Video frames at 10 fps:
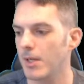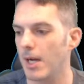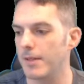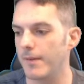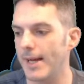
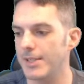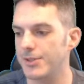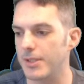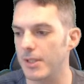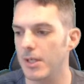And
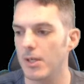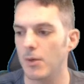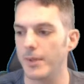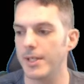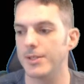lastly,
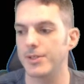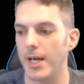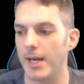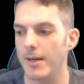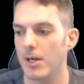we need to
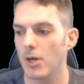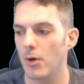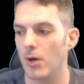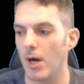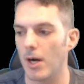say,
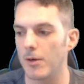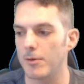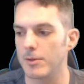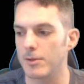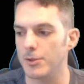
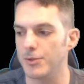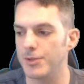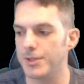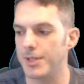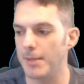use
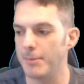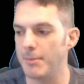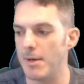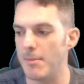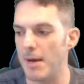this
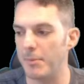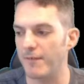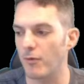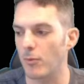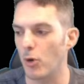NBMA
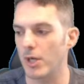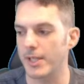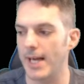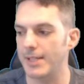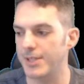mapping for
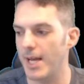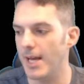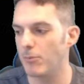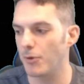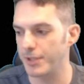broadcast
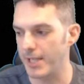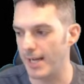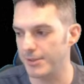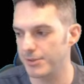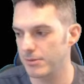and
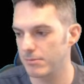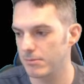multicasts.